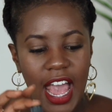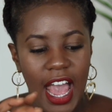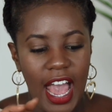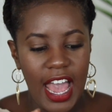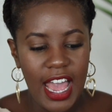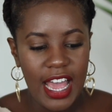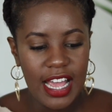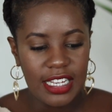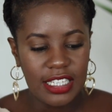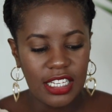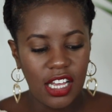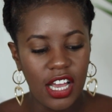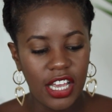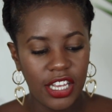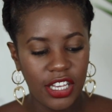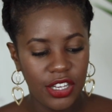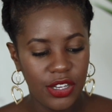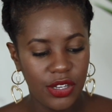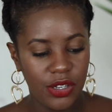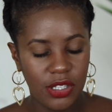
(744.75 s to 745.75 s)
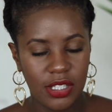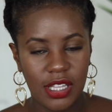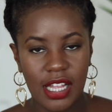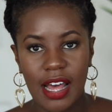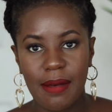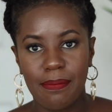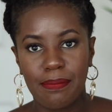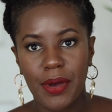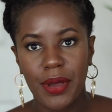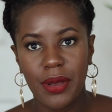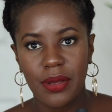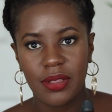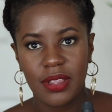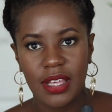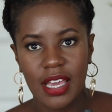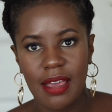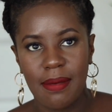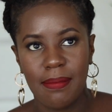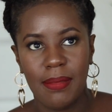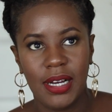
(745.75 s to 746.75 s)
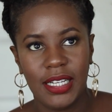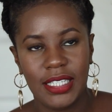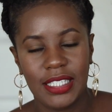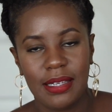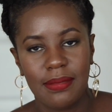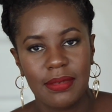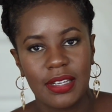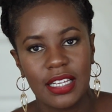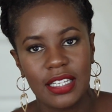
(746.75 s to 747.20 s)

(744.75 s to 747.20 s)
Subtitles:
and I use that both in my deep